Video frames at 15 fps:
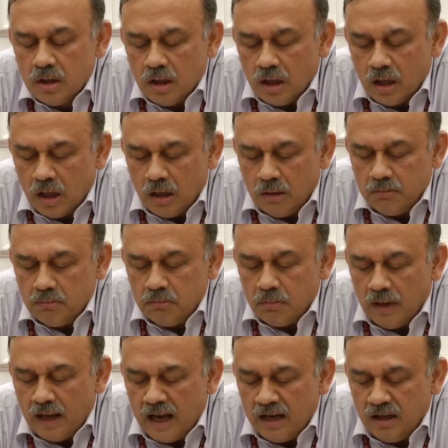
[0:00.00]
uh,
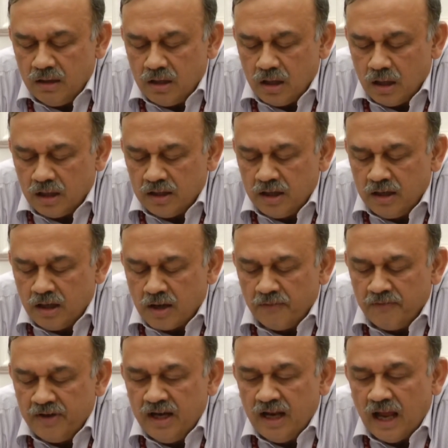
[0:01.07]
and uh, other
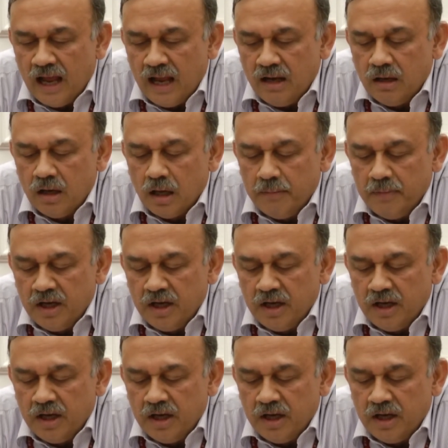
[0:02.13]
recovery and uh,